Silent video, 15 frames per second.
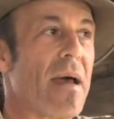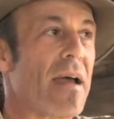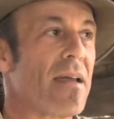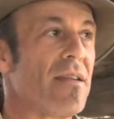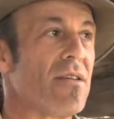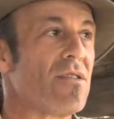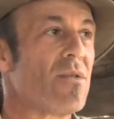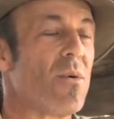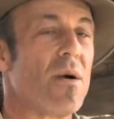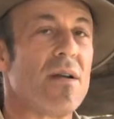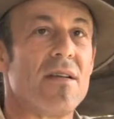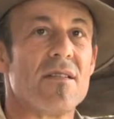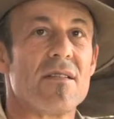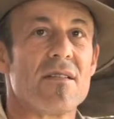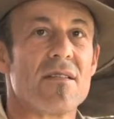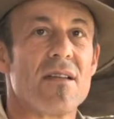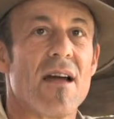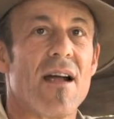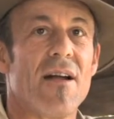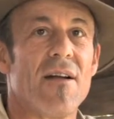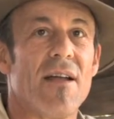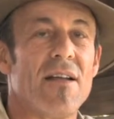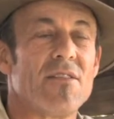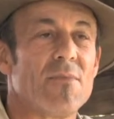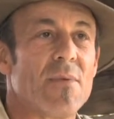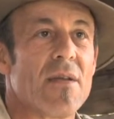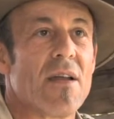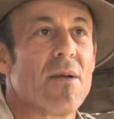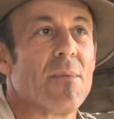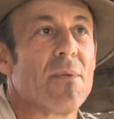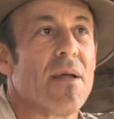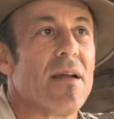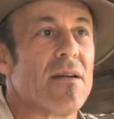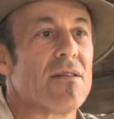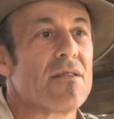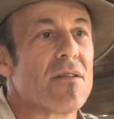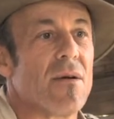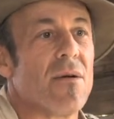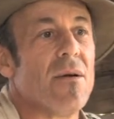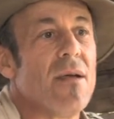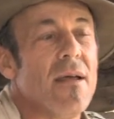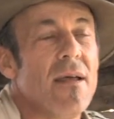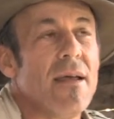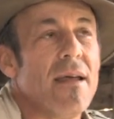back in the 20s as an Iron Age potato planter. So